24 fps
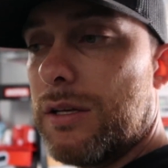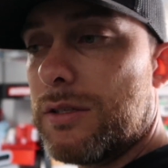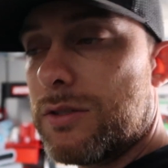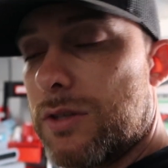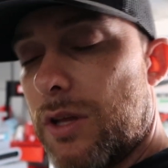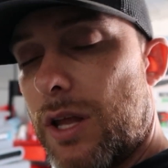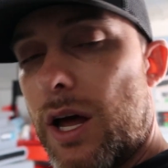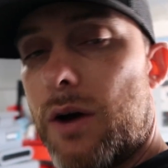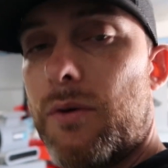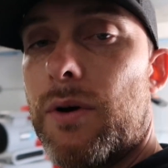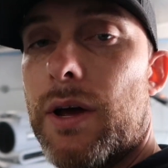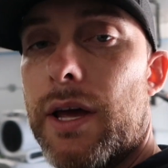
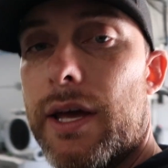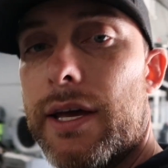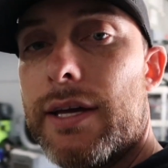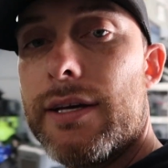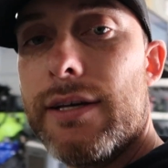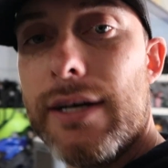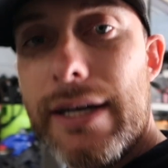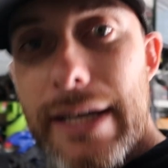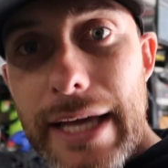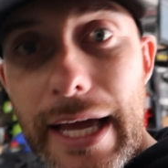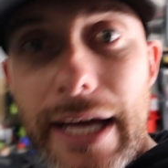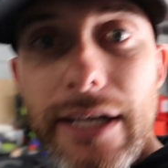So that
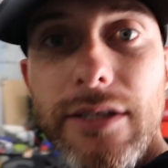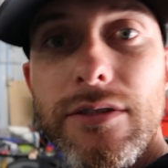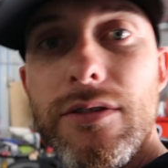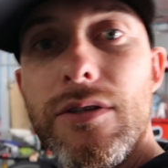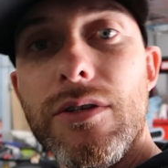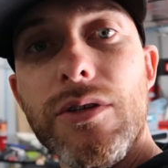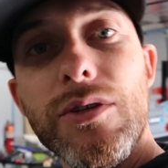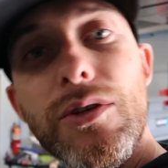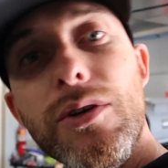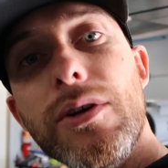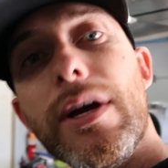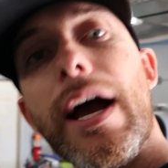way, again,
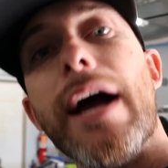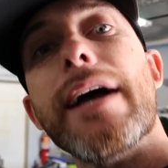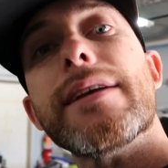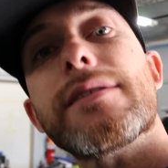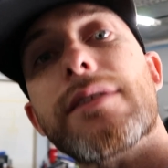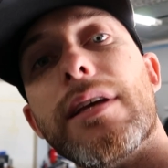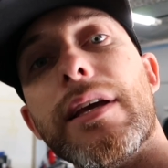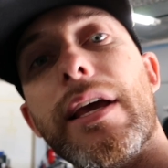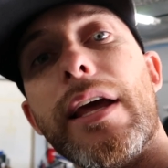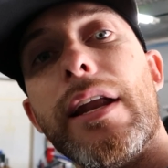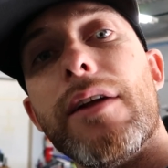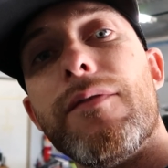you
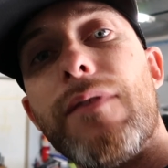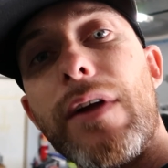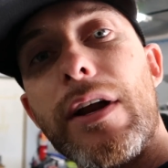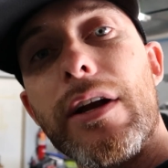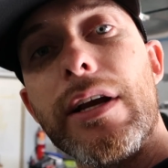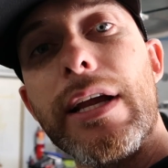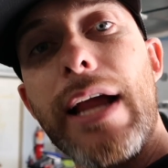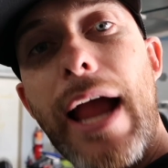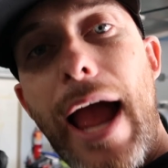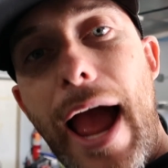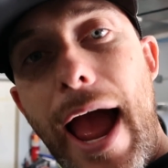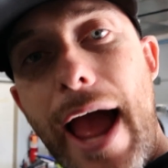guys can get a
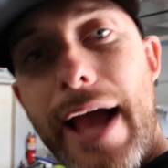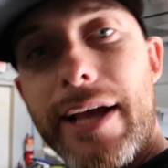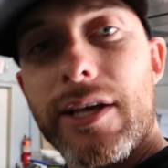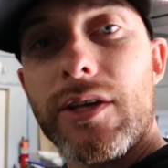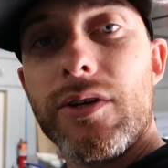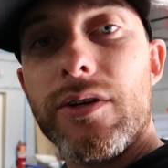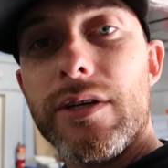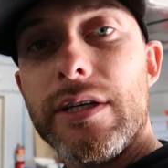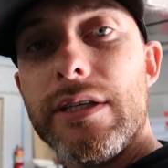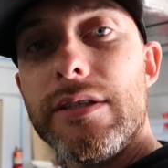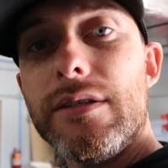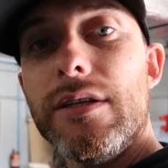very
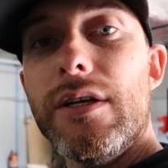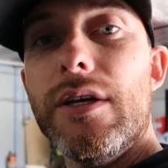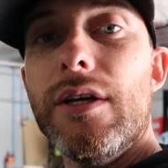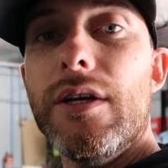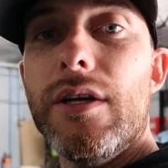accurate